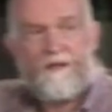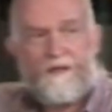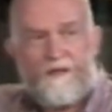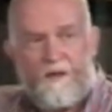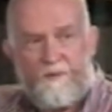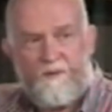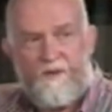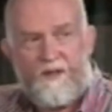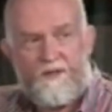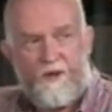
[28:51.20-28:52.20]
Keep the
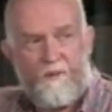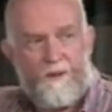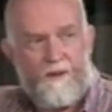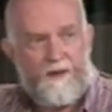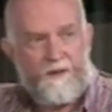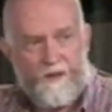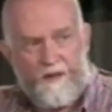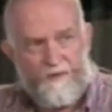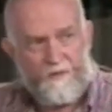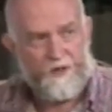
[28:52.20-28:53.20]
faith, Job. Don't
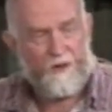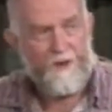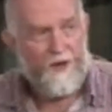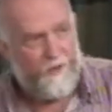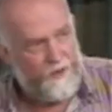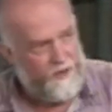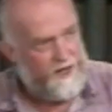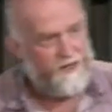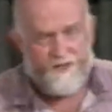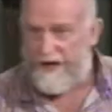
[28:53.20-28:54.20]
give up, Job. When your
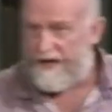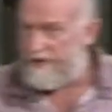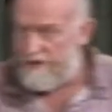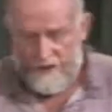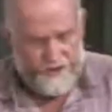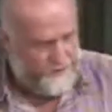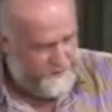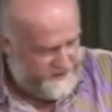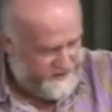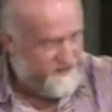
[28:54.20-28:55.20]
kids died and you lost your
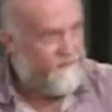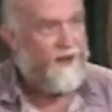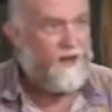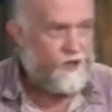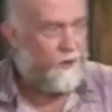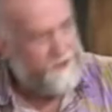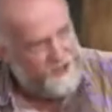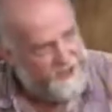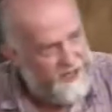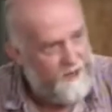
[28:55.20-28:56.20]
business, Job,
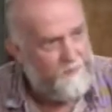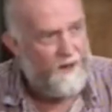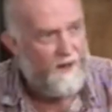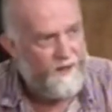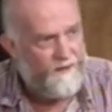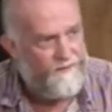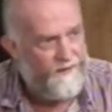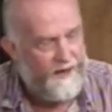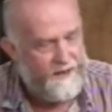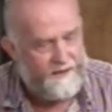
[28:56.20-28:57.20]
just keep the
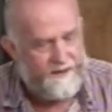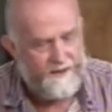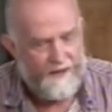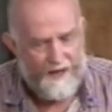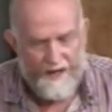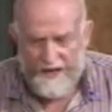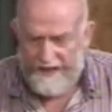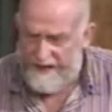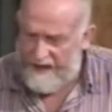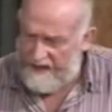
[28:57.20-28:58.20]
faith. And
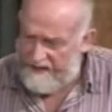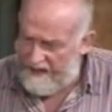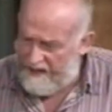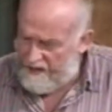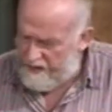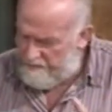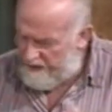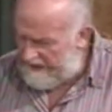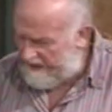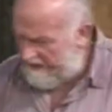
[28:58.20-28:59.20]
then I look at
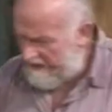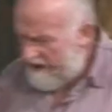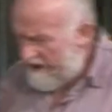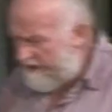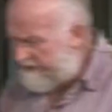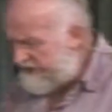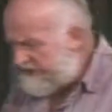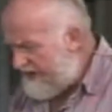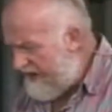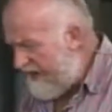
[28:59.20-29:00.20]
Peter after he
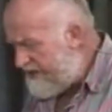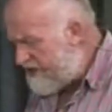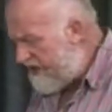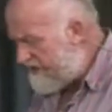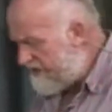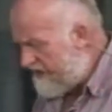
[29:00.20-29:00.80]
denied Jesus, and